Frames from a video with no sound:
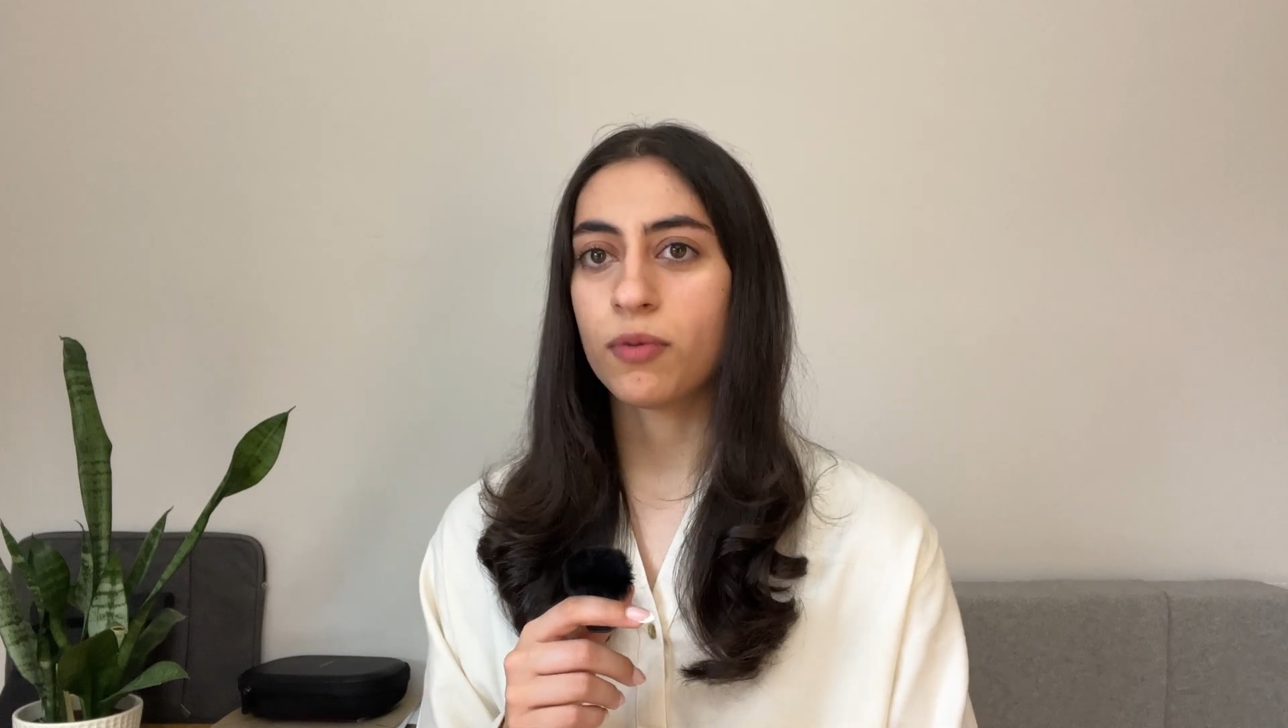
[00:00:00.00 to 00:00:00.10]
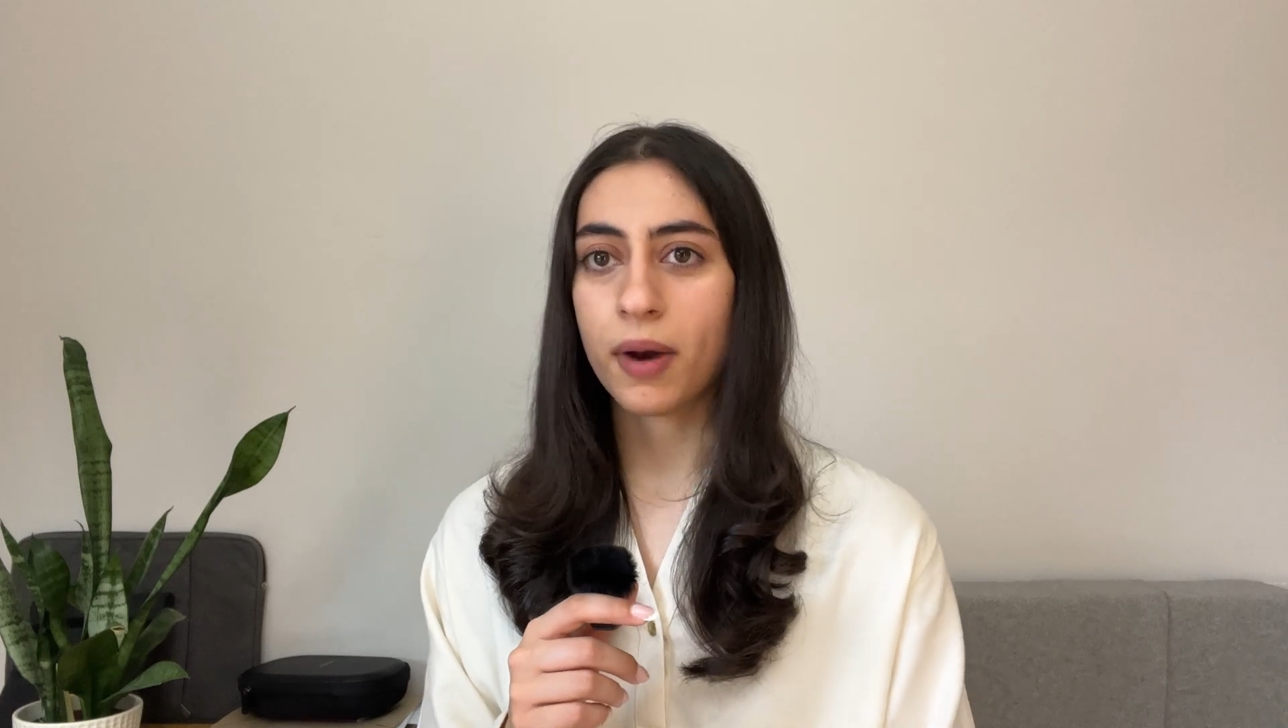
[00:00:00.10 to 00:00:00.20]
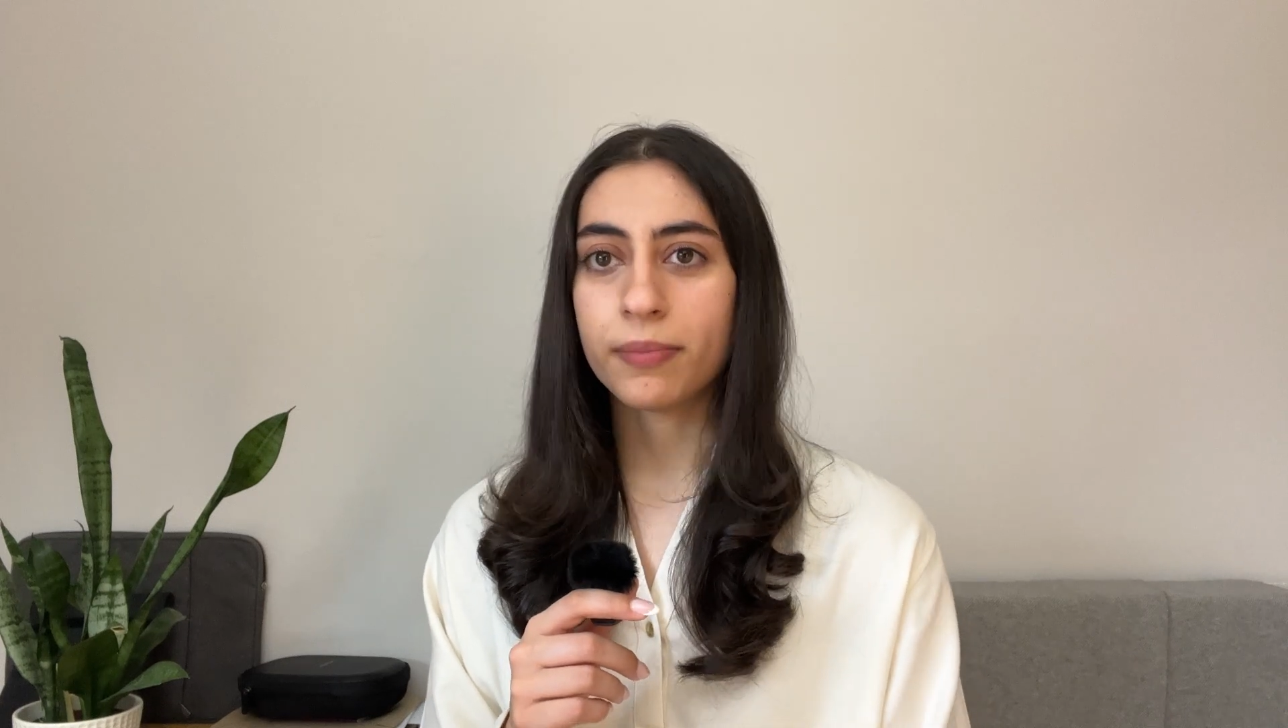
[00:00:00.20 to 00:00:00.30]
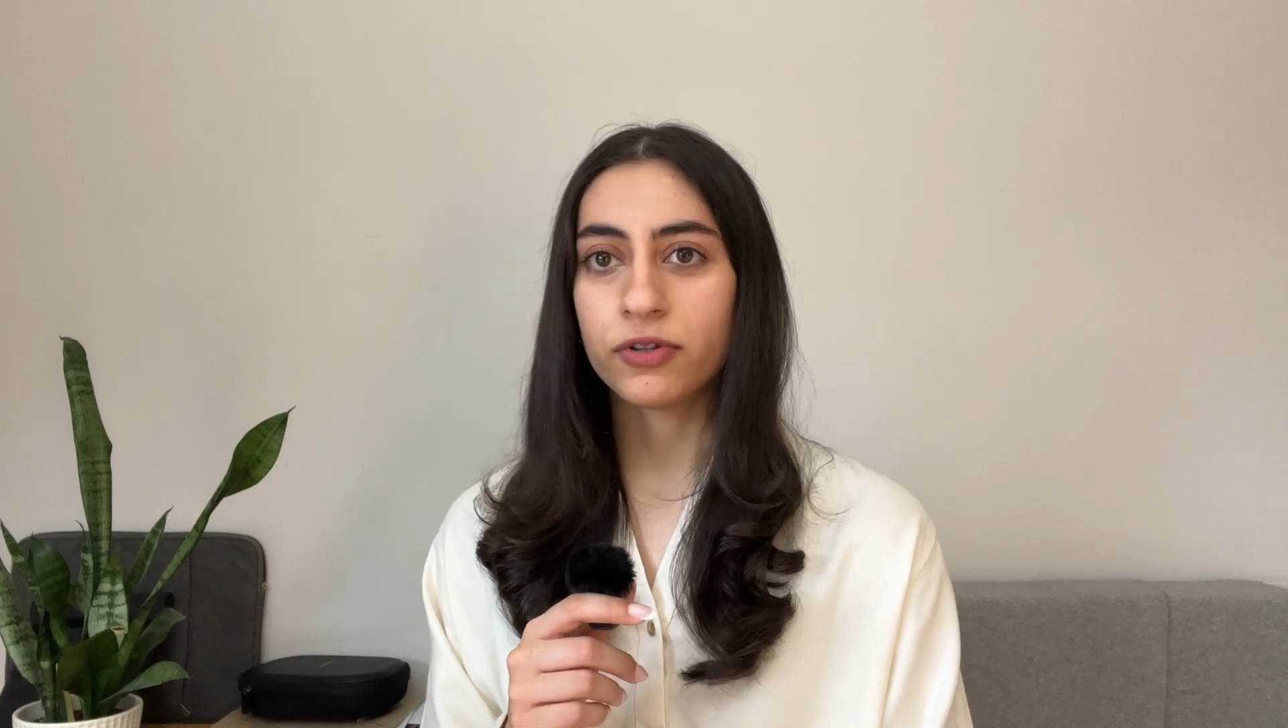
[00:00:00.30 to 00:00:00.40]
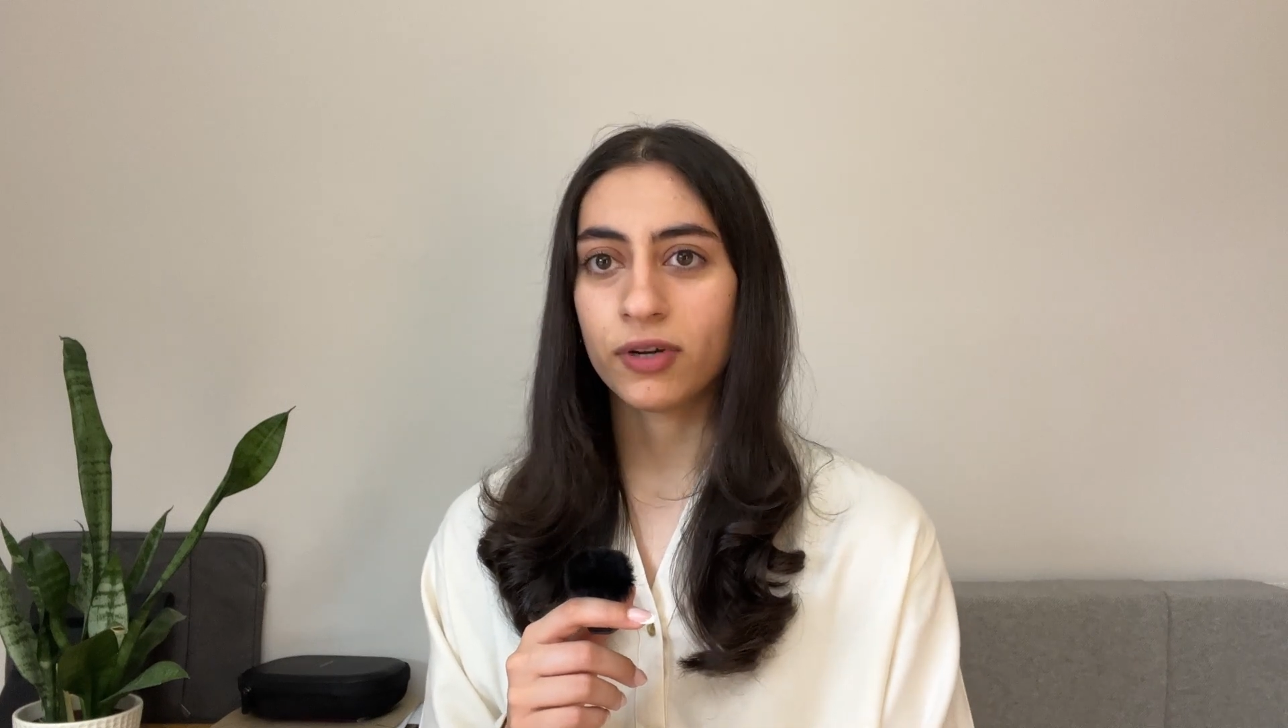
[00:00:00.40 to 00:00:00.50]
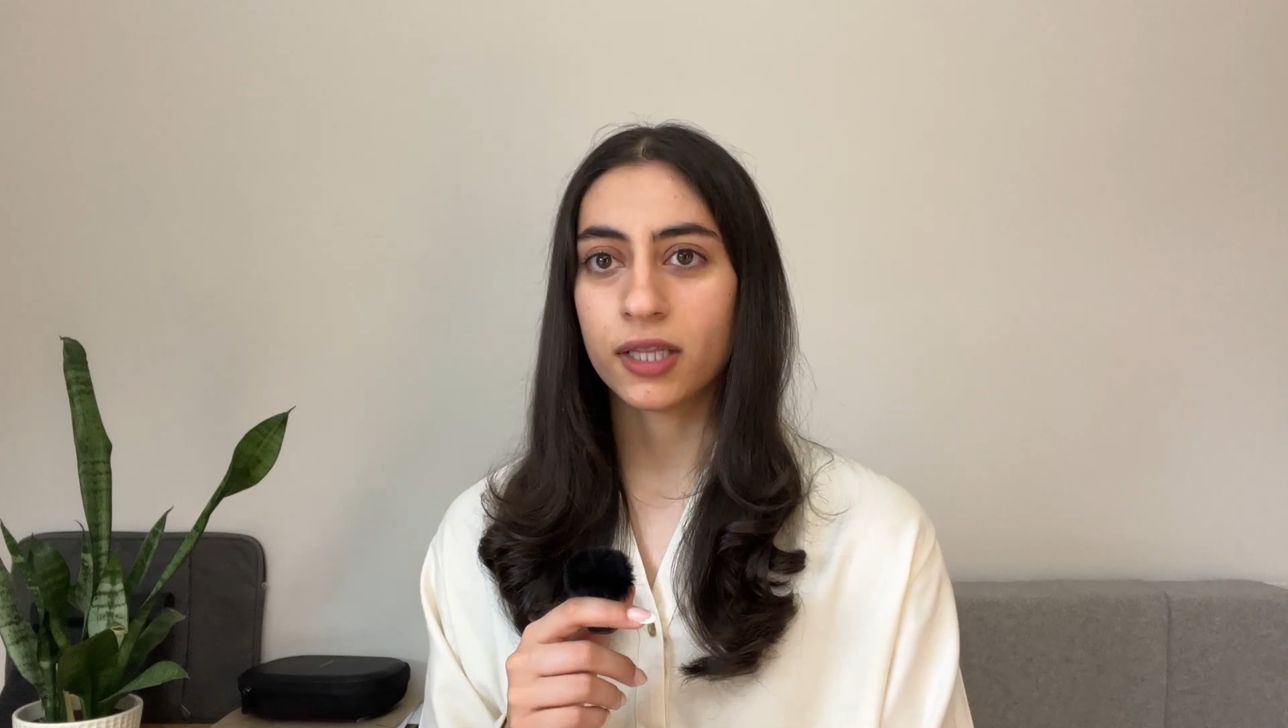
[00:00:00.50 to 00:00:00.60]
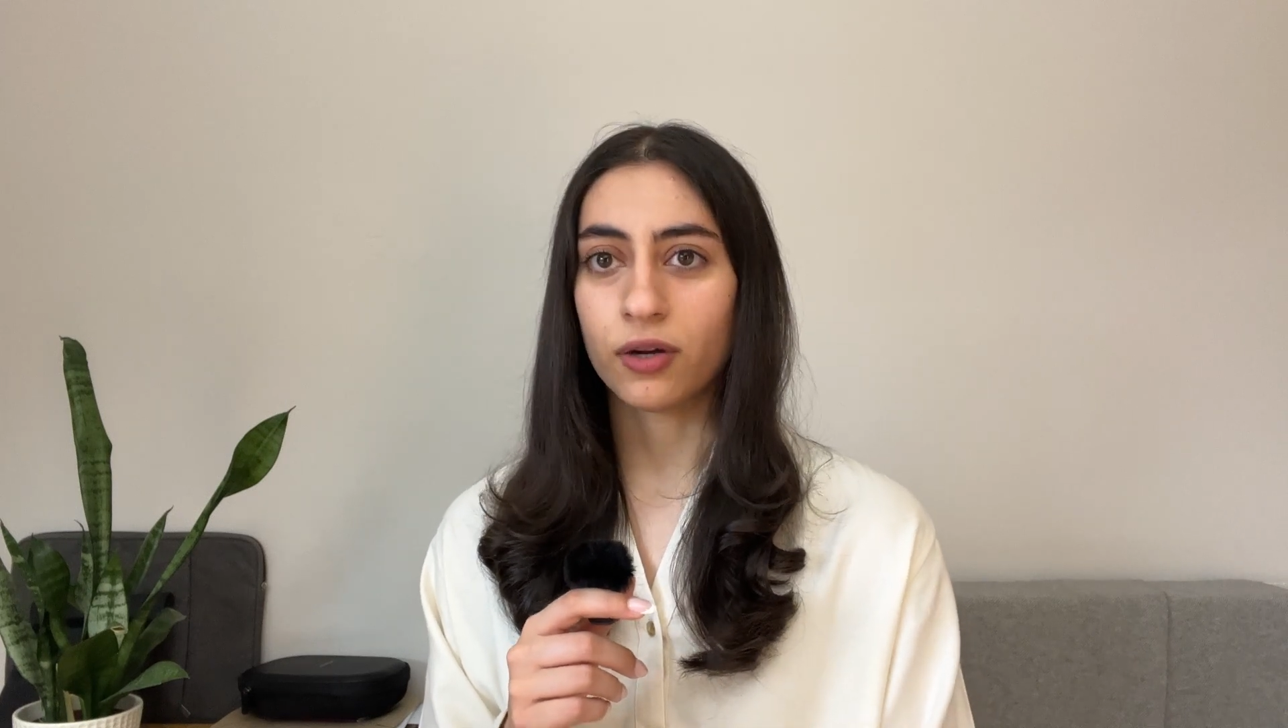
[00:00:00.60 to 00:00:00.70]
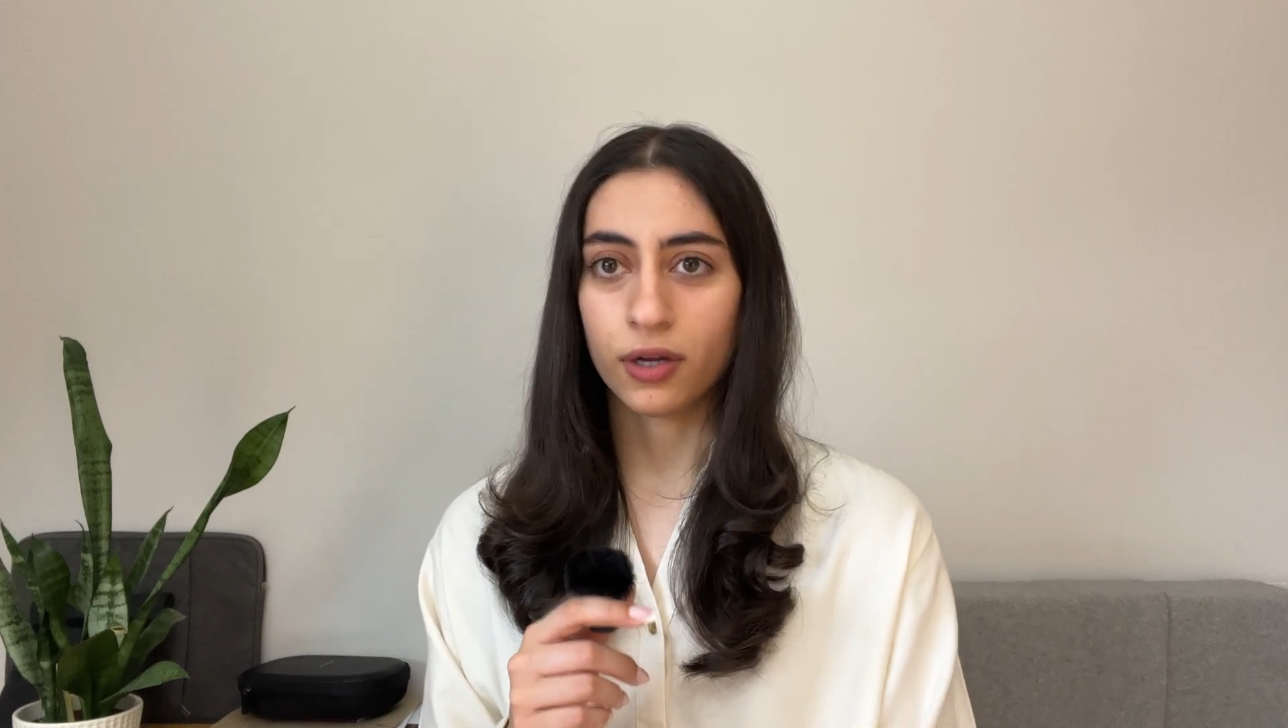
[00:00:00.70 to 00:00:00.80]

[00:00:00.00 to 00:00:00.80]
remembering the